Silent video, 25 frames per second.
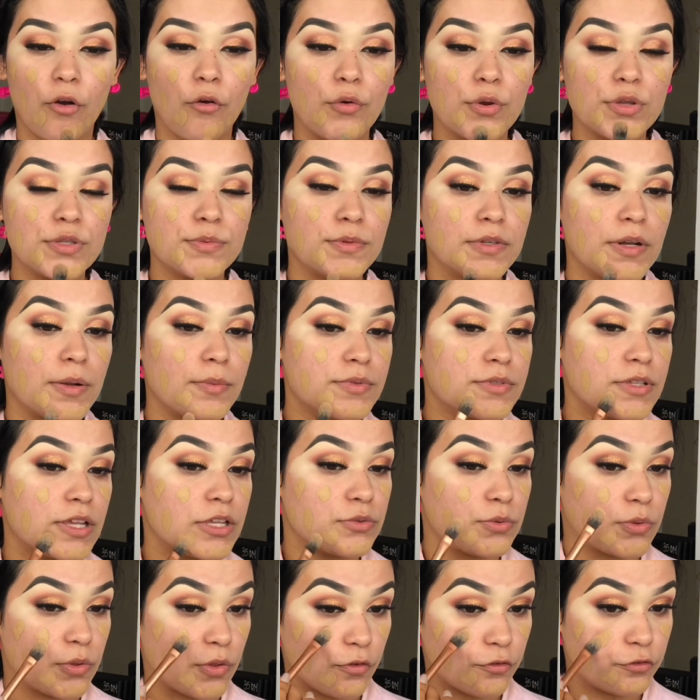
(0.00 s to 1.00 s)
always been
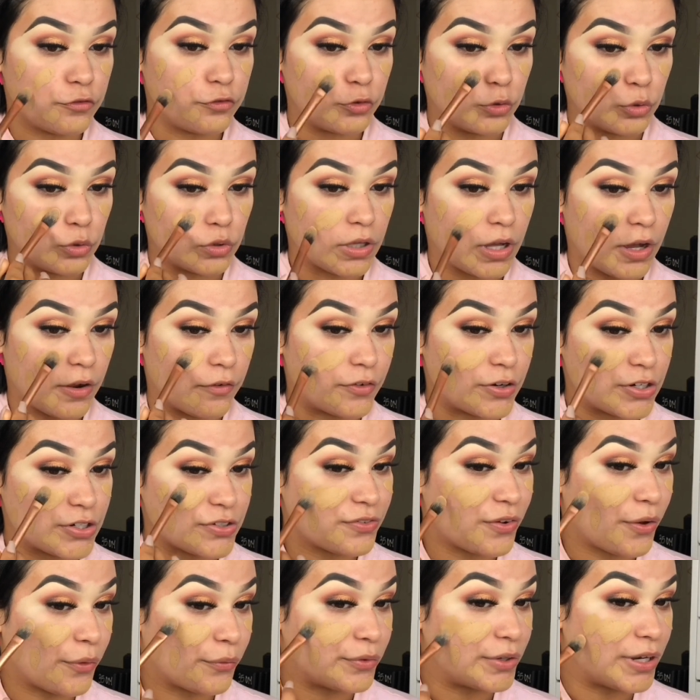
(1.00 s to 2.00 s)
obsessed with a full coverage
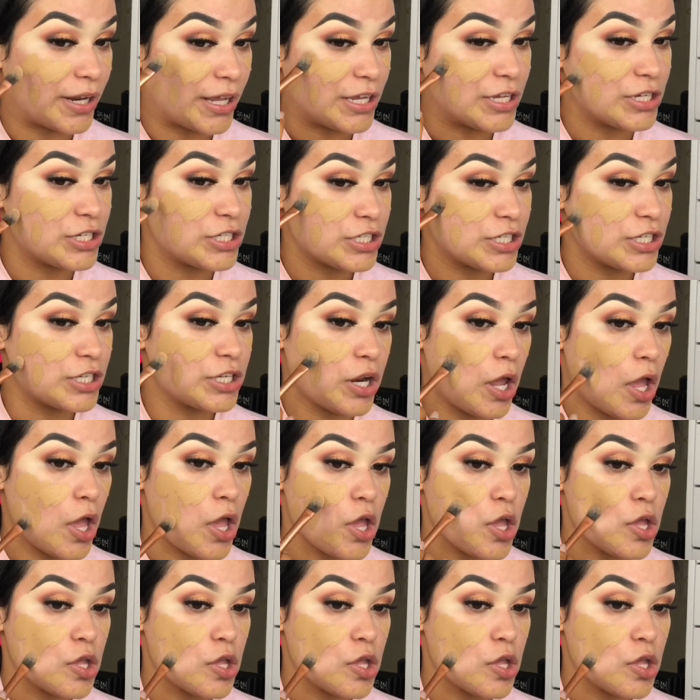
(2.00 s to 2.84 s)
foundation,